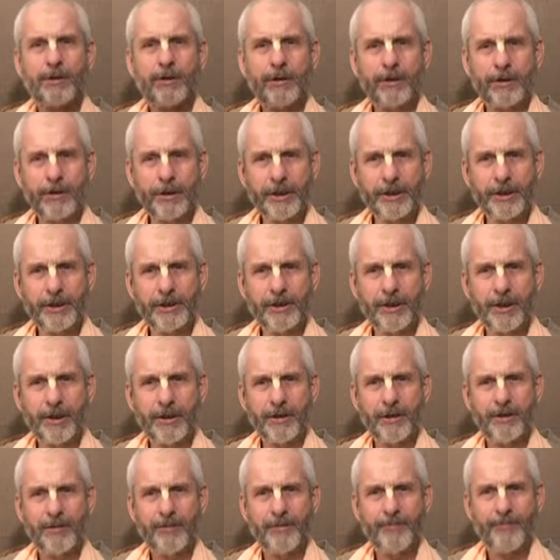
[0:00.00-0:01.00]
Krishna,
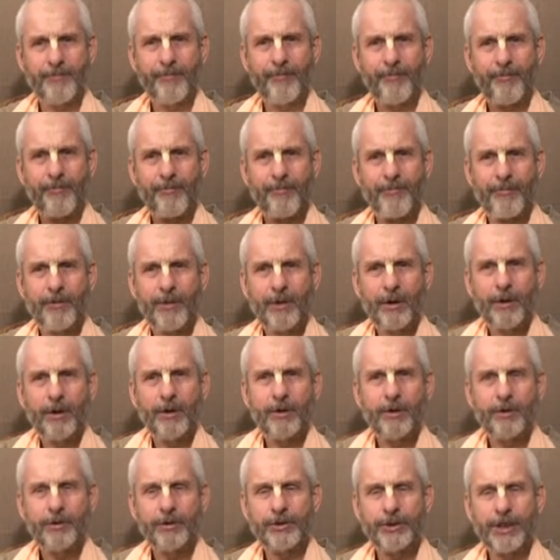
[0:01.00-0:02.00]

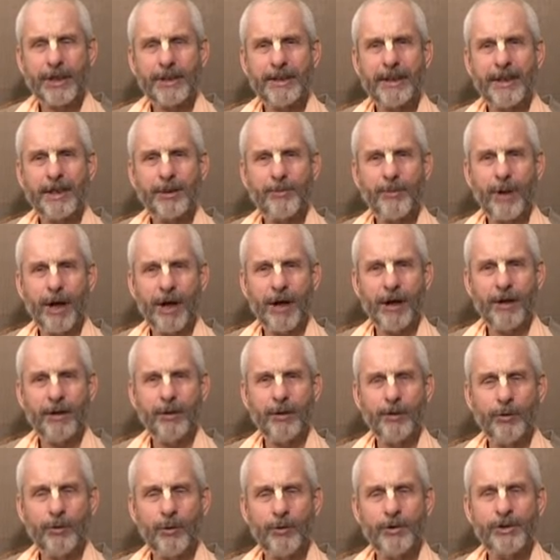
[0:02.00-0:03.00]

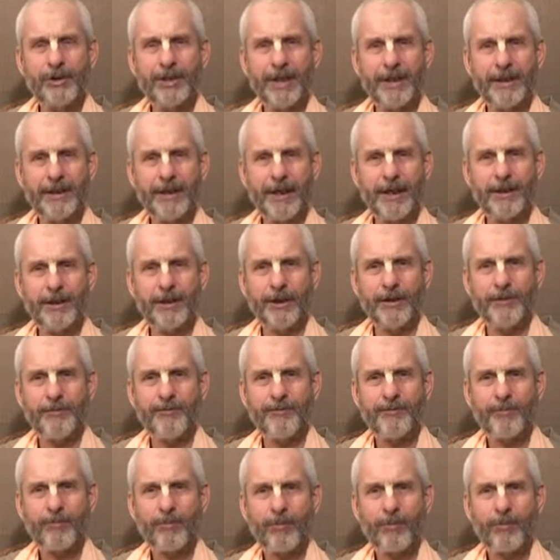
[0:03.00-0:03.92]
Lord Chaitanya.